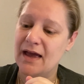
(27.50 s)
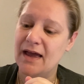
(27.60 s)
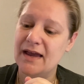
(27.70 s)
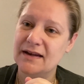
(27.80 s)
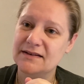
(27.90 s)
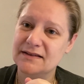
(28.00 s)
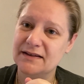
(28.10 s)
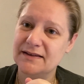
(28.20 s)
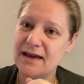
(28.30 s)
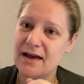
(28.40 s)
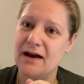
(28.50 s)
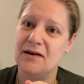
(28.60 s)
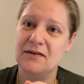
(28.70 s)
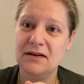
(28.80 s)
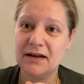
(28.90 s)
And yeah,
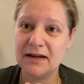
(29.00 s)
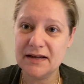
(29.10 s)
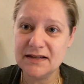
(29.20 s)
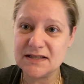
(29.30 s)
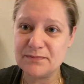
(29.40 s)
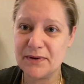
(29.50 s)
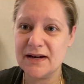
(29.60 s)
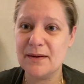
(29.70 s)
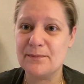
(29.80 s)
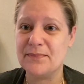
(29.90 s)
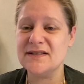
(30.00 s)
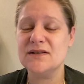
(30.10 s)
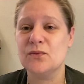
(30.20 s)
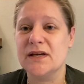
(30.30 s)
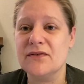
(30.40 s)
it's been a busy
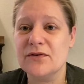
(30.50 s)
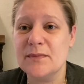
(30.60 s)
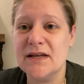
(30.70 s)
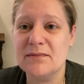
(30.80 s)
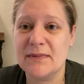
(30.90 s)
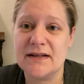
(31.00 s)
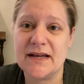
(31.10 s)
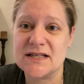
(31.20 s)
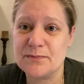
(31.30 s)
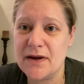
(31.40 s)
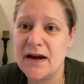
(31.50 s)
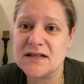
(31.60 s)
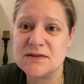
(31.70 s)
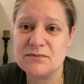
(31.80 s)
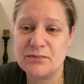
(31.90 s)
week for me in many
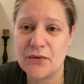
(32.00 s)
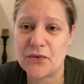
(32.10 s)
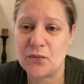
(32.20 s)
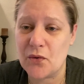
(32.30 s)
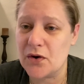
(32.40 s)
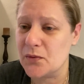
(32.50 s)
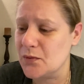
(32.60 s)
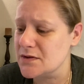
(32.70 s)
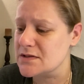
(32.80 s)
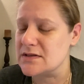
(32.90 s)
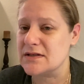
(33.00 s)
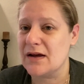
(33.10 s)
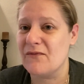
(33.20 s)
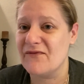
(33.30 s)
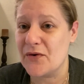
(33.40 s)
aspects. Both work was
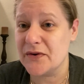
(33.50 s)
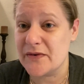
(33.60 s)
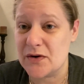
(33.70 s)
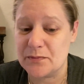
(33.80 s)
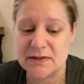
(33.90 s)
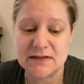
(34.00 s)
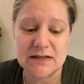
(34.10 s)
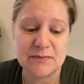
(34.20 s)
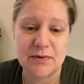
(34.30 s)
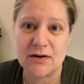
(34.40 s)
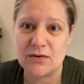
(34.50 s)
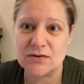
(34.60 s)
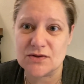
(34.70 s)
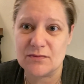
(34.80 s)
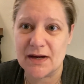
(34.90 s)
very, very busy, but
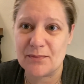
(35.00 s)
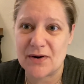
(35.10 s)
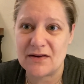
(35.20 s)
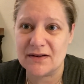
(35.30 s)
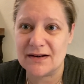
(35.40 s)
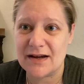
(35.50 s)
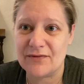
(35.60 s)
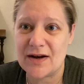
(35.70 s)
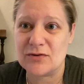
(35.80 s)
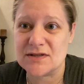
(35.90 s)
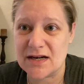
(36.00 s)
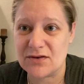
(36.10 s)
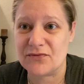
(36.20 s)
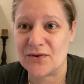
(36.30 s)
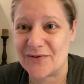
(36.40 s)
also my private life outside
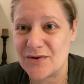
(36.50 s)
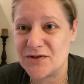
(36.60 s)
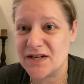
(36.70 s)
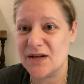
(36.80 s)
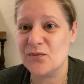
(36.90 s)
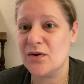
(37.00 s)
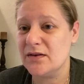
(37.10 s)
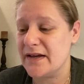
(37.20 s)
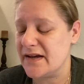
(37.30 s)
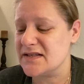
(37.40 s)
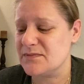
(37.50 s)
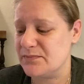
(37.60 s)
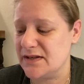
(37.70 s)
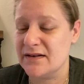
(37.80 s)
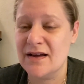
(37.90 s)
of the crocheting world has
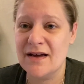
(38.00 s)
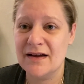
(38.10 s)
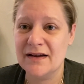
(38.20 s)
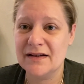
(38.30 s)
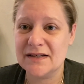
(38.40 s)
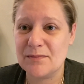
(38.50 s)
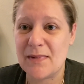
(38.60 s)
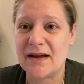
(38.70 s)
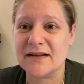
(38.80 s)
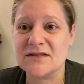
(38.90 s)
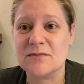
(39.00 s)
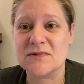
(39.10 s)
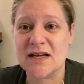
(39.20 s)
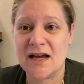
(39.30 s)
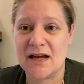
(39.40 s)
been demanding some
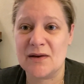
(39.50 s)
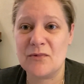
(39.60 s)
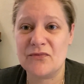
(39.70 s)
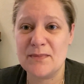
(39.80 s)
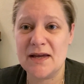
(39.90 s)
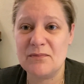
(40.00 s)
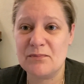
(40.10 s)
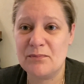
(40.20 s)
time of me.